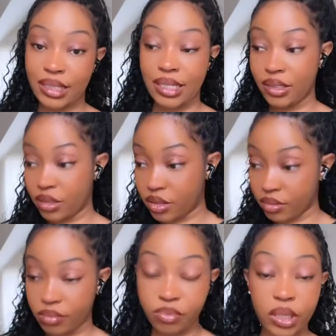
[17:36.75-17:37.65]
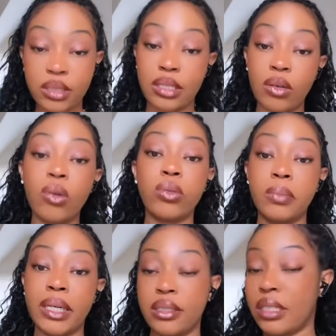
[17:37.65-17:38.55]
I just press the cold
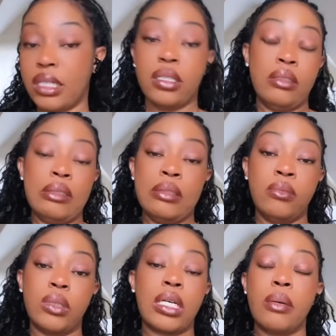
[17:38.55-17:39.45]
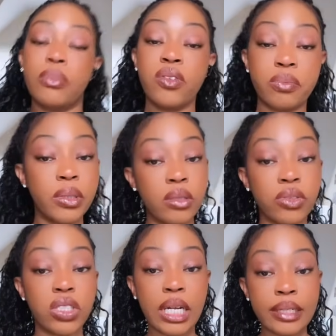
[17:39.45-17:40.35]
button and we can both be
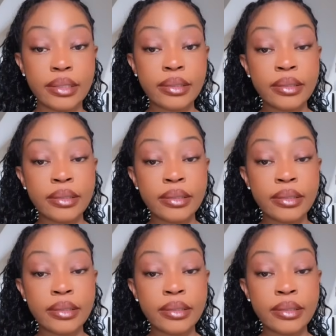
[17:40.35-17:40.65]
nonchalant.